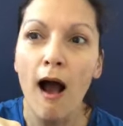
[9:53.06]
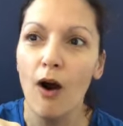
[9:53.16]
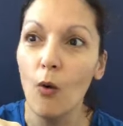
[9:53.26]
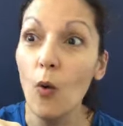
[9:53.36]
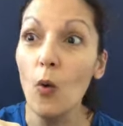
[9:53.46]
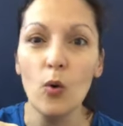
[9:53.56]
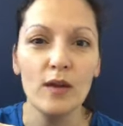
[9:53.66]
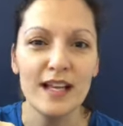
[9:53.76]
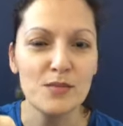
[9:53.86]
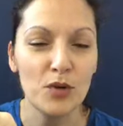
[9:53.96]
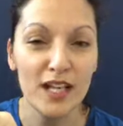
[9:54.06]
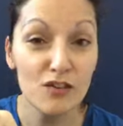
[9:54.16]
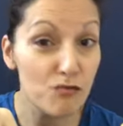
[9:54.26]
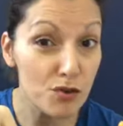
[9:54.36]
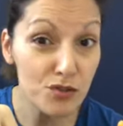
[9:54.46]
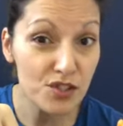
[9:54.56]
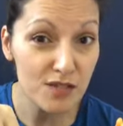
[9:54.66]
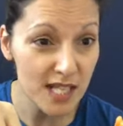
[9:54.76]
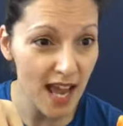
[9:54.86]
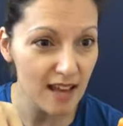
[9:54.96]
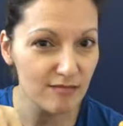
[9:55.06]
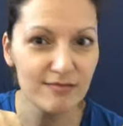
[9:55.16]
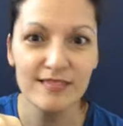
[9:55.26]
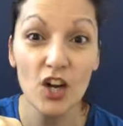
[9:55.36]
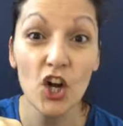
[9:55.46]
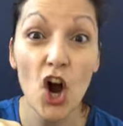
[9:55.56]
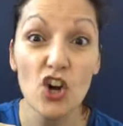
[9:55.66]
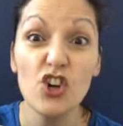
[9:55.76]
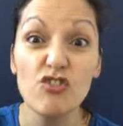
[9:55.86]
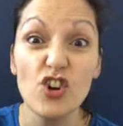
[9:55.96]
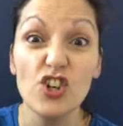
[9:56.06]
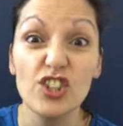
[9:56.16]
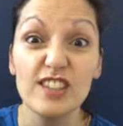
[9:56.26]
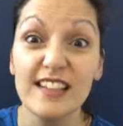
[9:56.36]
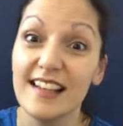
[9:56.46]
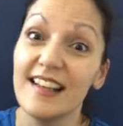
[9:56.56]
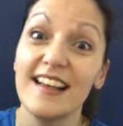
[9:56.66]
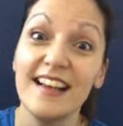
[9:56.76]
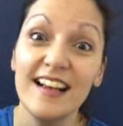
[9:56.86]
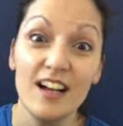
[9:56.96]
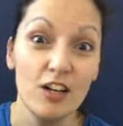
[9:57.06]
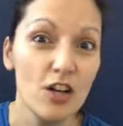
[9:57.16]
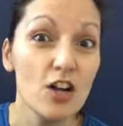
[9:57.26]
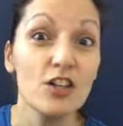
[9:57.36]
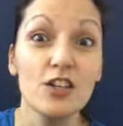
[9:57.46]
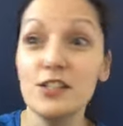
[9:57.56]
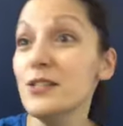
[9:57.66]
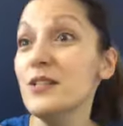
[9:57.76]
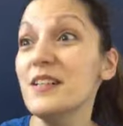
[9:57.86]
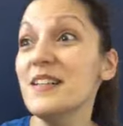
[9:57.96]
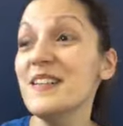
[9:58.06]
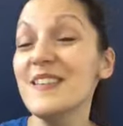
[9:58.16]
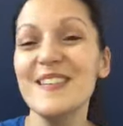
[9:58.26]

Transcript: Oh, that's more like a rooster, isn't it? A cockerel. Cock-a-doodle-doo.